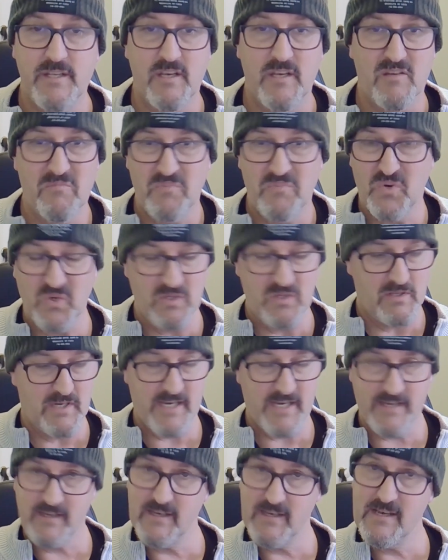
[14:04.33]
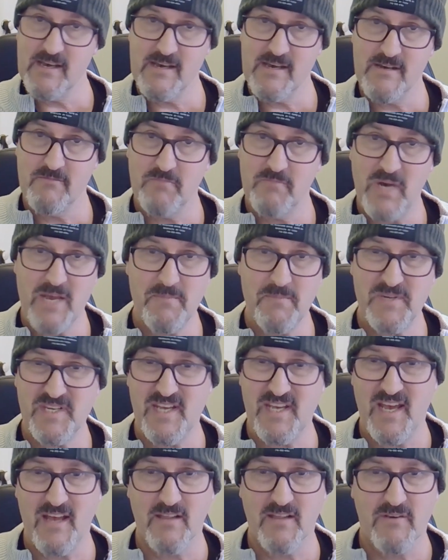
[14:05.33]
You can put like paper
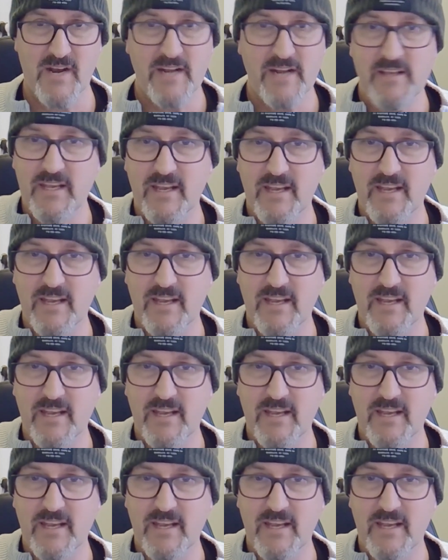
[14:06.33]
towel around it,